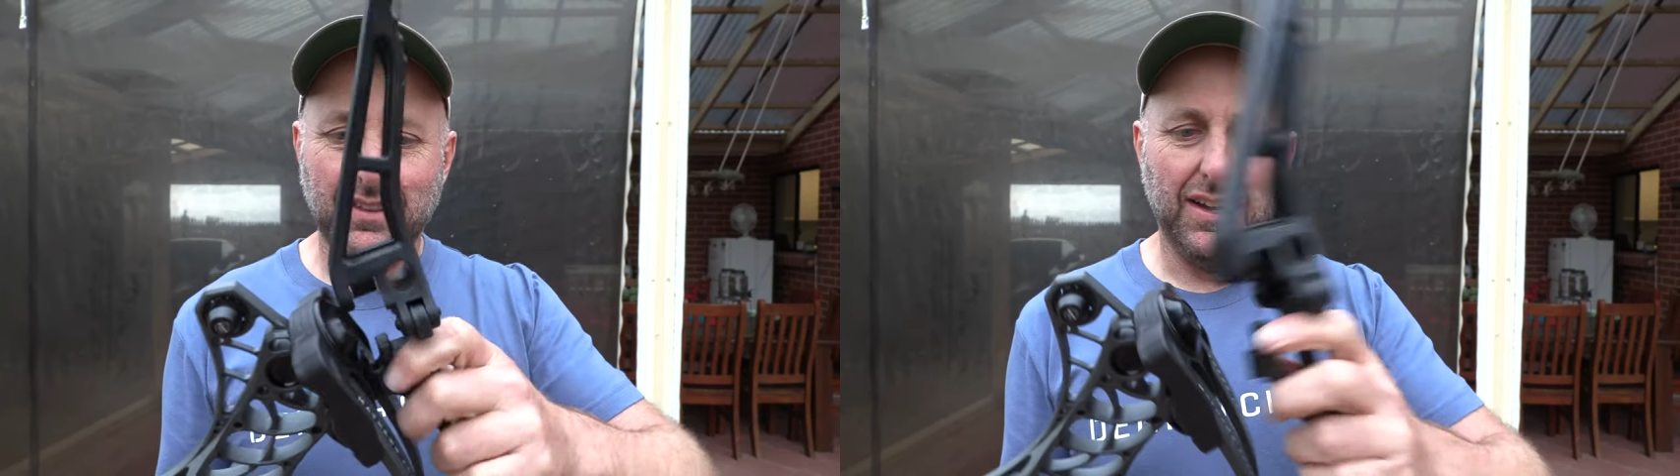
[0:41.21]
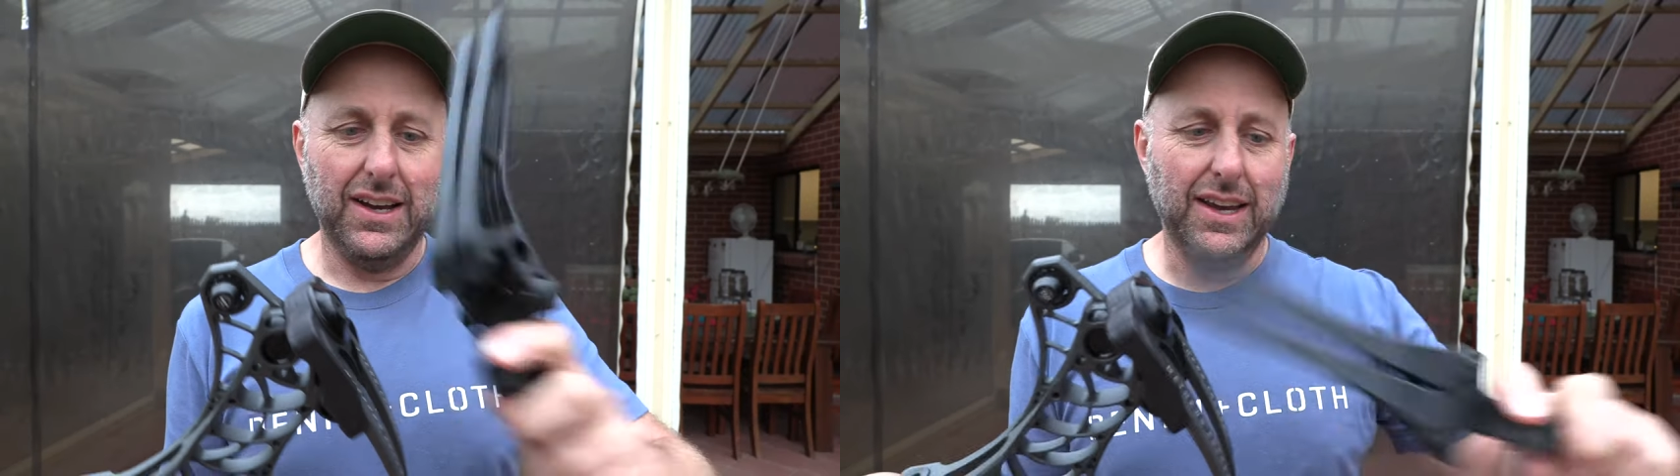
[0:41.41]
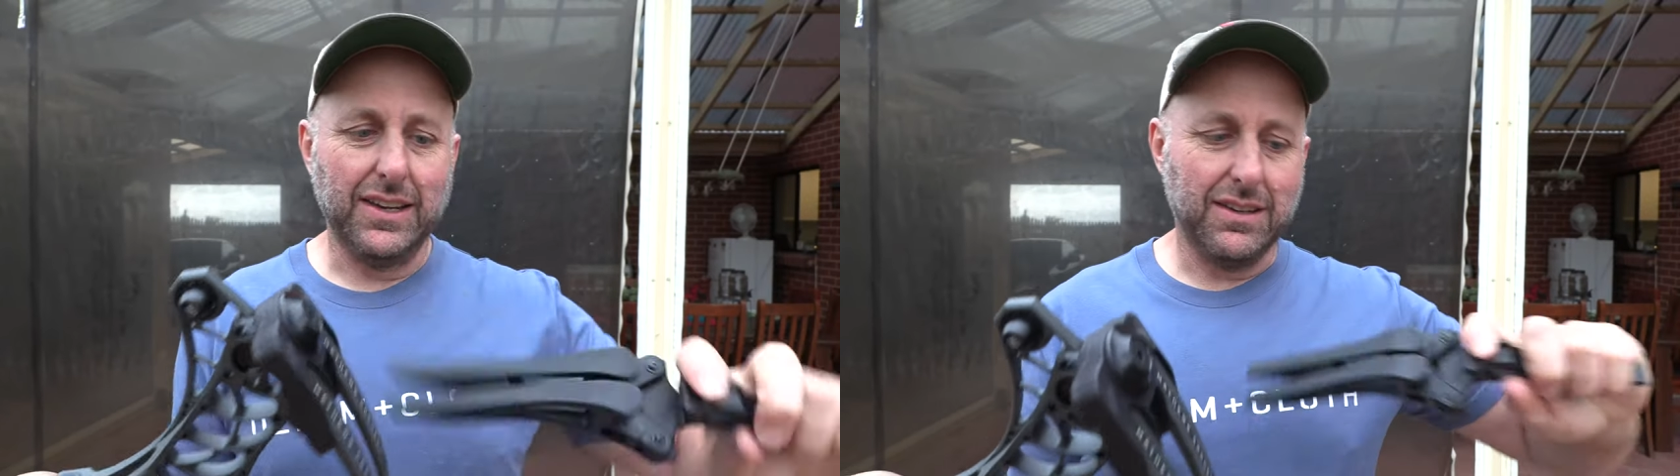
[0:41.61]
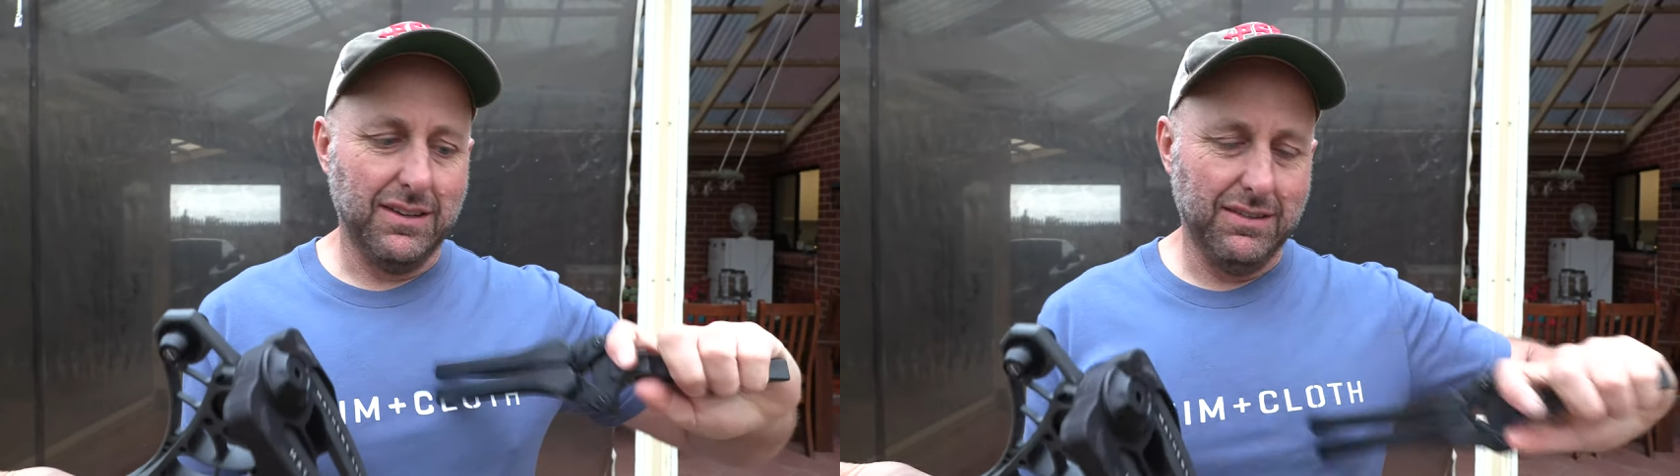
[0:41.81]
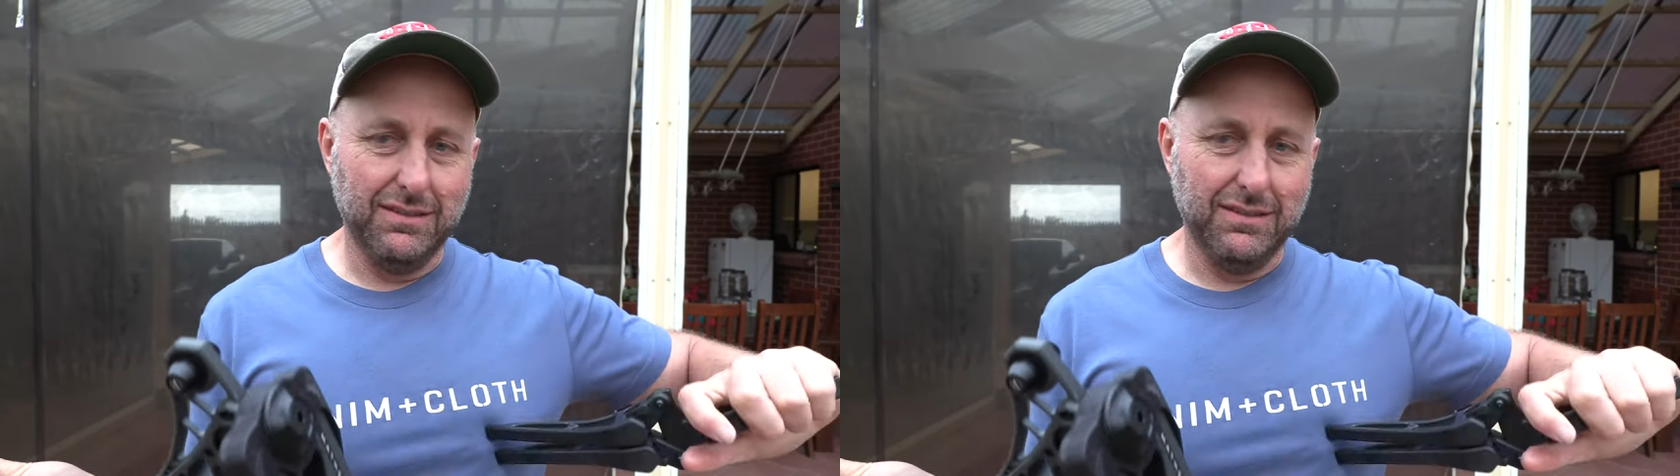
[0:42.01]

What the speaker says: like,